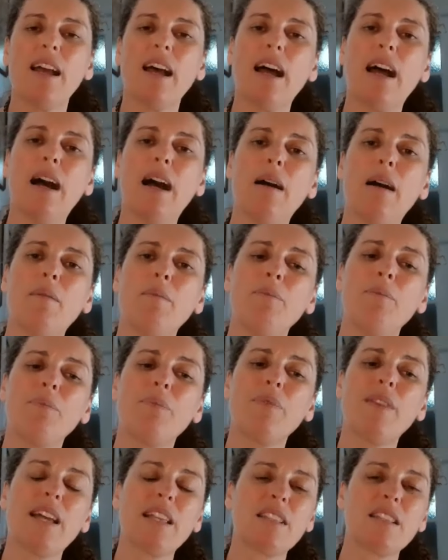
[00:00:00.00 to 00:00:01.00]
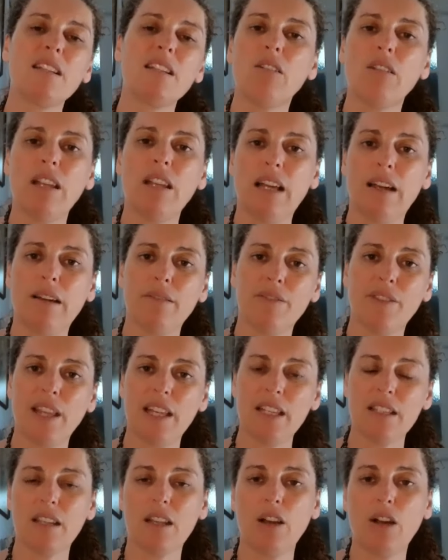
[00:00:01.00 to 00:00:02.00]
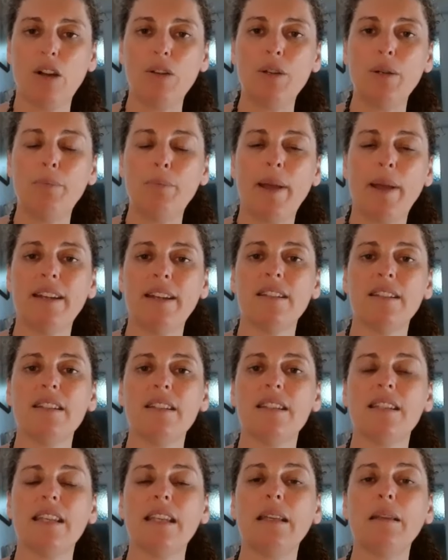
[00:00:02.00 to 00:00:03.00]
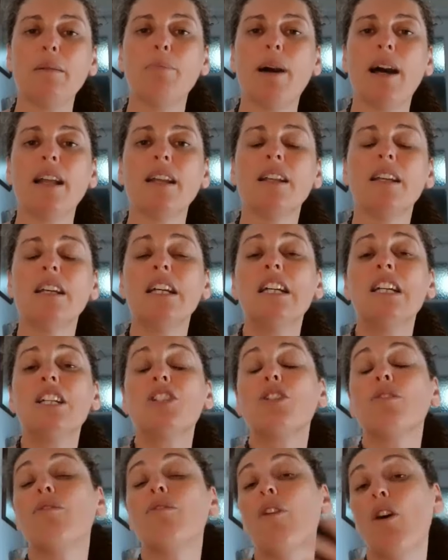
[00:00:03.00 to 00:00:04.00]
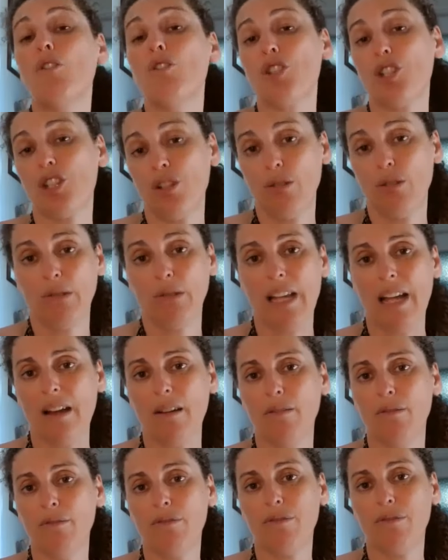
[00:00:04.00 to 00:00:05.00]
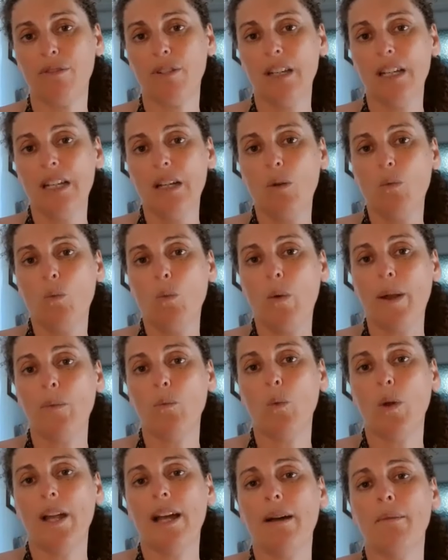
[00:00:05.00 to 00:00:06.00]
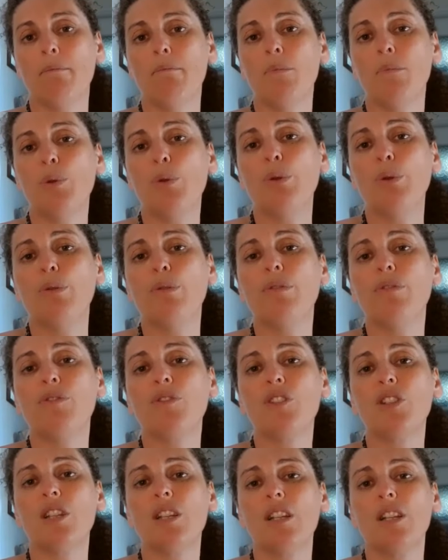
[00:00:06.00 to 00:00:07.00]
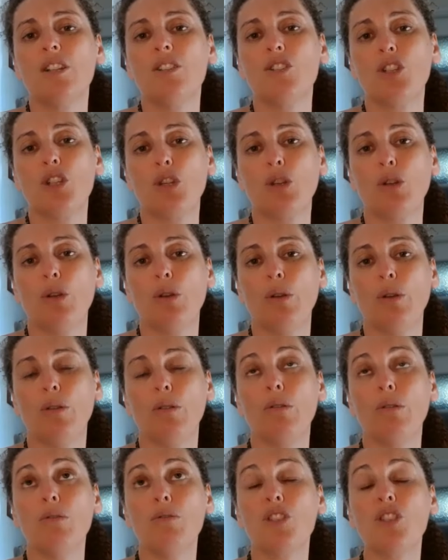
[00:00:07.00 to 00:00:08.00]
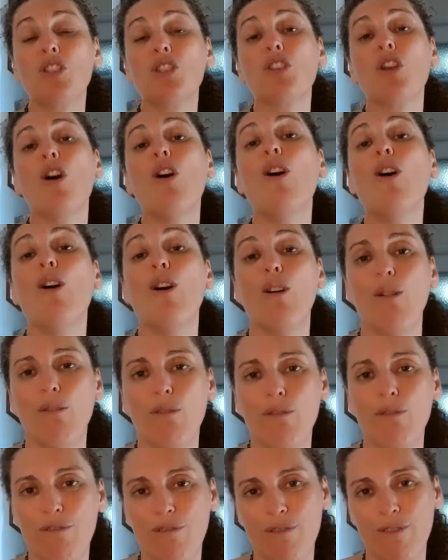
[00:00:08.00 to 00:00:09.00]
Um, that's not love, that's codependency. But devotional love, when we are moved to serve,